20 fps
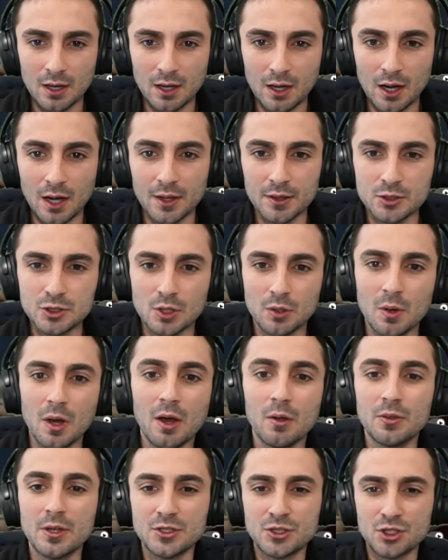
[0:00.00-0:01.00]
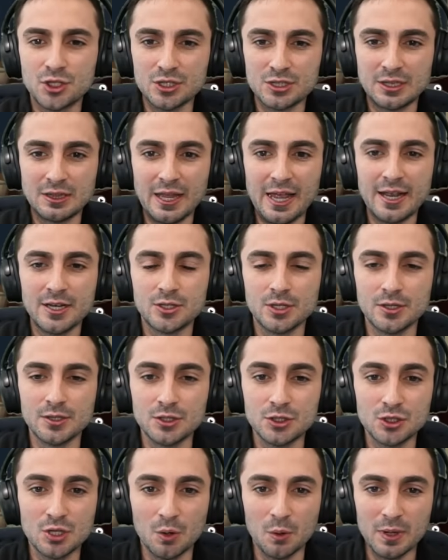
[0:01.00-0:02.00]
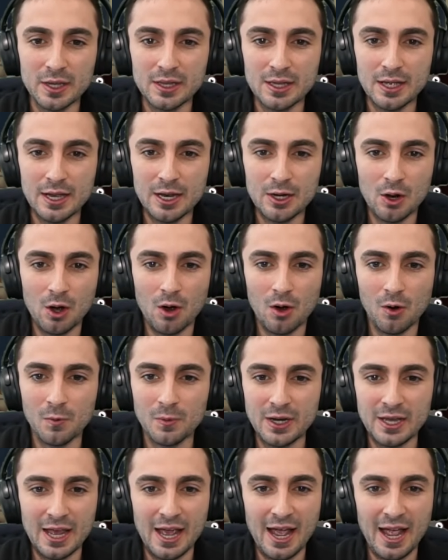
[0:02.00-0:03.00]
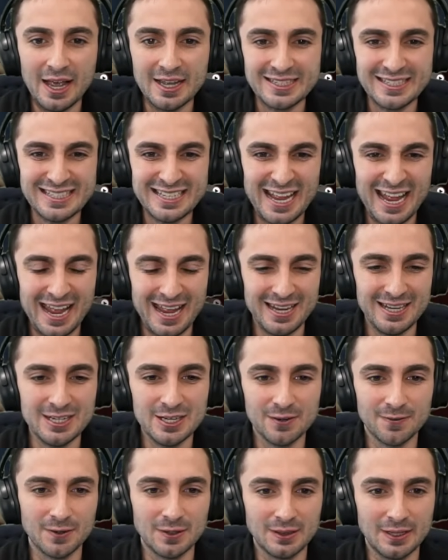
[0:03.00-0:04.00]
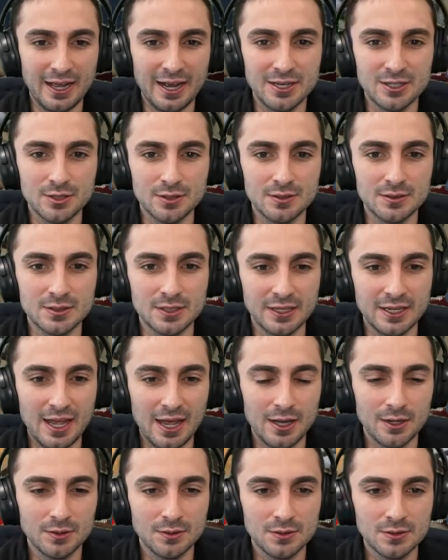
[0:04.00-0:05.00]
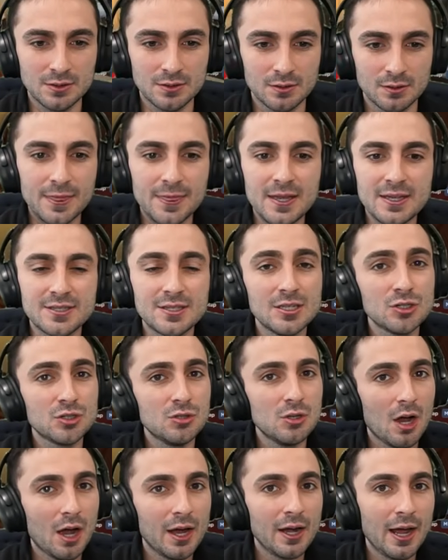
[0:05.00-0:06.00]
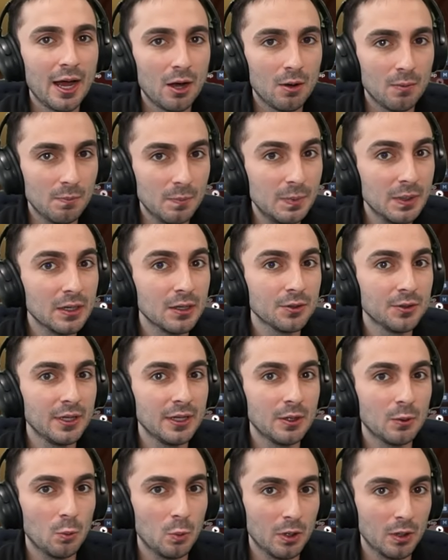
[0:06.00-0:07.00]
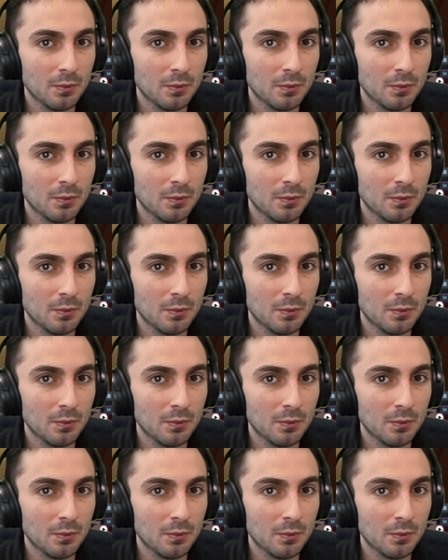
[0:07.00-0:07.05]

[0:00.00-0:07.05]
Oh, those are just lanterns. So it already has 10 different lanterns and candles. This is not how building will